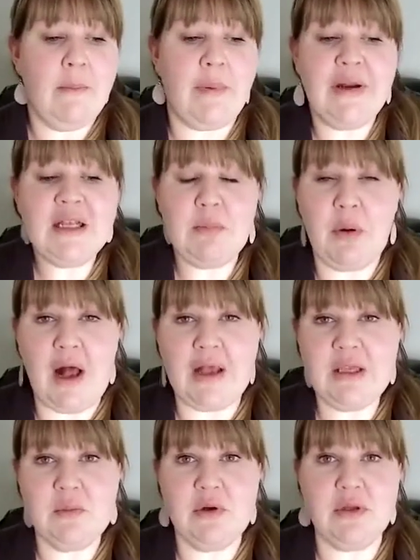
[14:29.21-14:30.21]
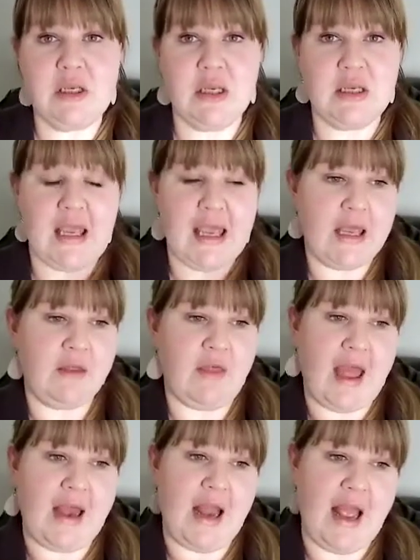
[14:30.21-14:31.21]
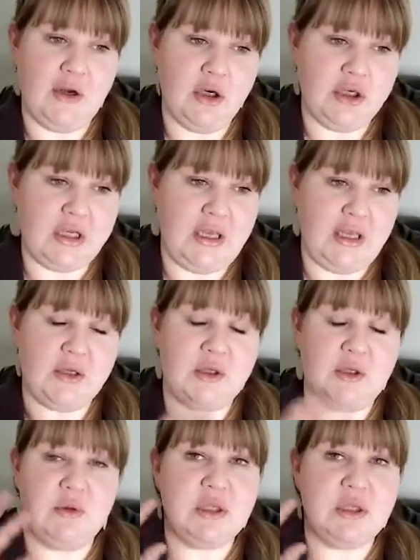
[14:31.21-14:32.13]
But it's possible to take that energy,